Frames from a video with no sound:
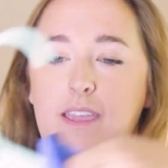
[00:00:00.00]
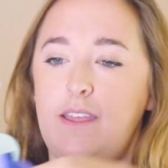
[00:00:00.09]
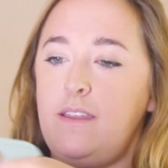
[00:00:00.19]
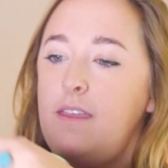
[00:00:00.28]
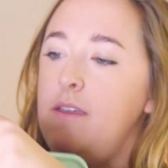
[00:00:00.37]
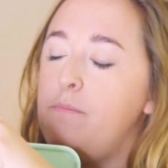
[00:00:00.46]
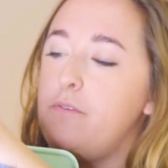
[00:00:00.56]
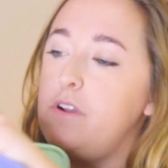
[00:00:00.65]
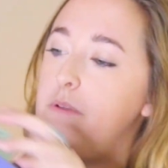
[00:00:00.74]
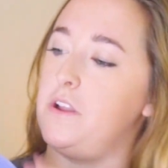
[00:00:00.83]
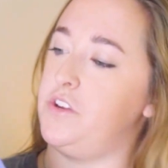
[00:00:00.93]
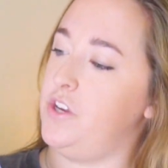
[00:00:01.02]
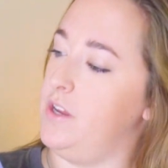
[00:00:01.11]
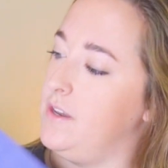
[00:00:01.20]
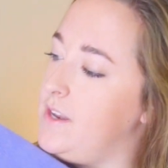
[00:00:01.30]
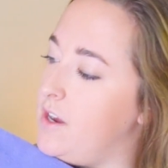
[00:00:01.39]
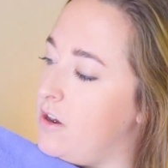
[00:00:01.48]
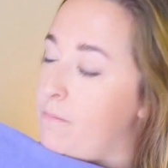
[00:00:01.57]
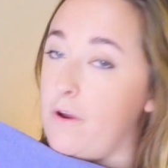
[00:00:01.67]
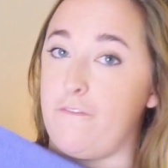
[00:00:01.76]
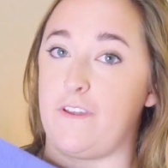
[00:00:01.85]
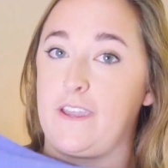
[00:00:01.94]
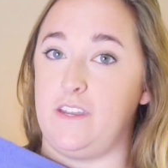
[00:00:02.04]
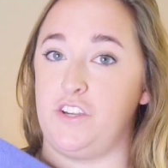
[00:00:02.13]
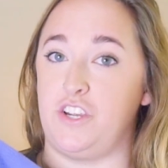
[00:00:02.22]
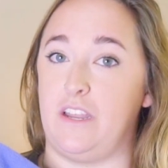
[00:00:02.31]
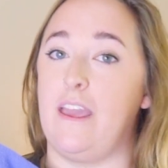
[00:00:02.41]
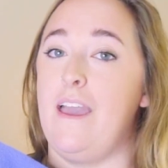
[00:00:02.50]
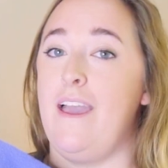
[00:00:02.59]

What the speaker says: in pretty much near perfect condition.